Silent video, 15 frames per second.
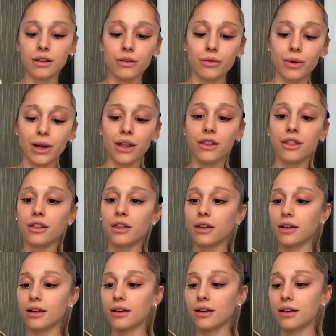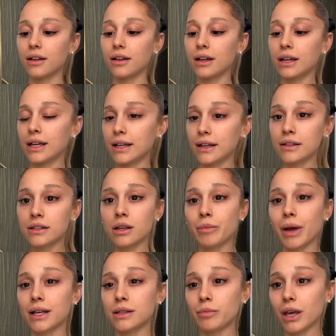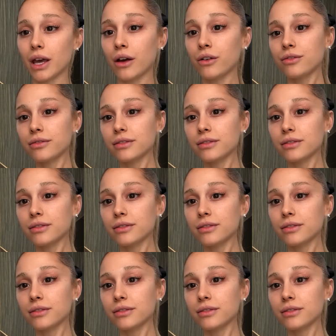with some SPF.